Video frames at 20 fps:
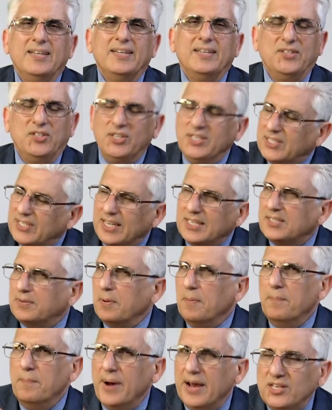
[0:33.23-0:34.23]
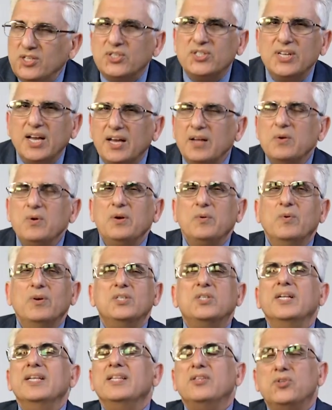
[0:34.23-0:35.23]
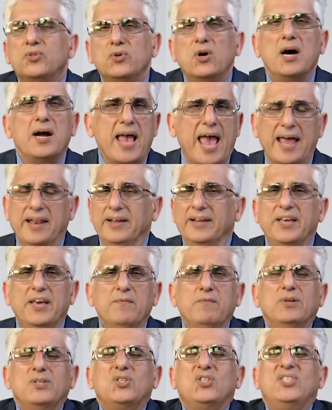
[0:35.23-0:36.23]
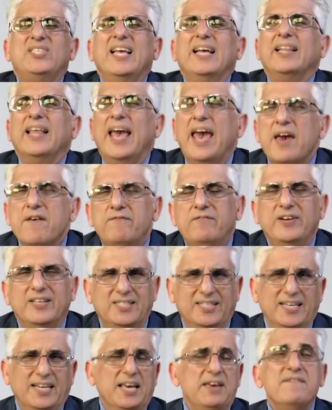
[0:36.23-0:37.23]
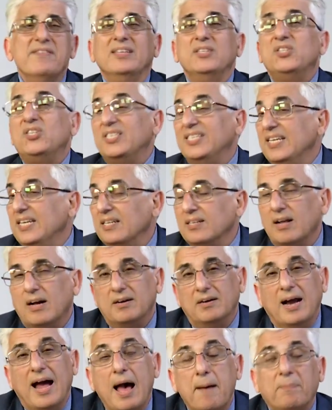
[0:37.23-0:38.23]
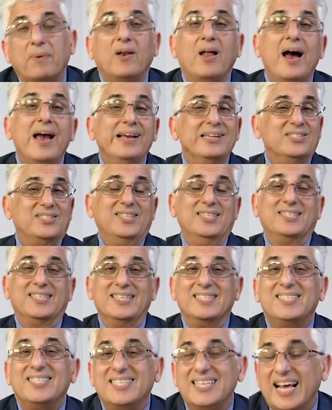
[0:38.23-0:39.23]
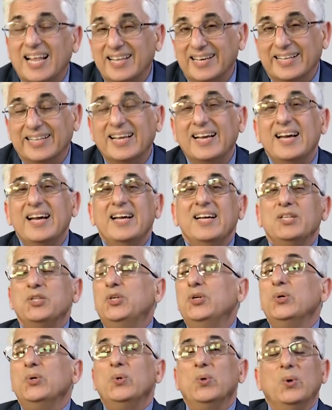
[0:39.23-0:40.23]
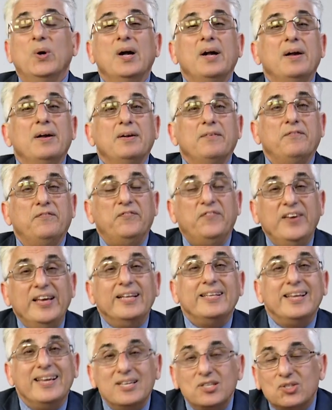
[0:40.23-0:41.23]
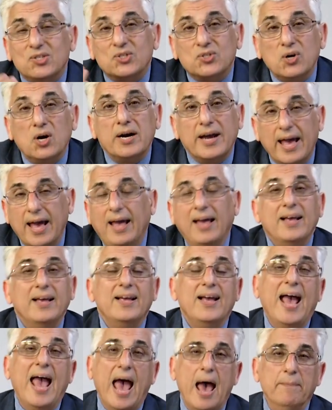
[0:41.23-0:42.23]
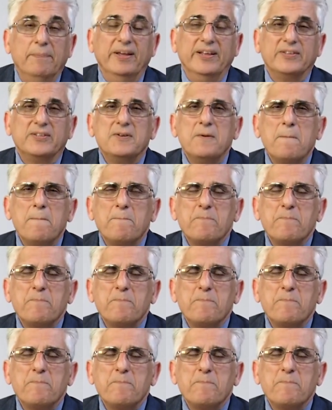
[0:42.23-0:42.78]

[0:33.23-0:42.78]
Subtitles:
She says, my son was a drug addict. He would sell everything, even steal our appliances and sell it to feed his drug habit.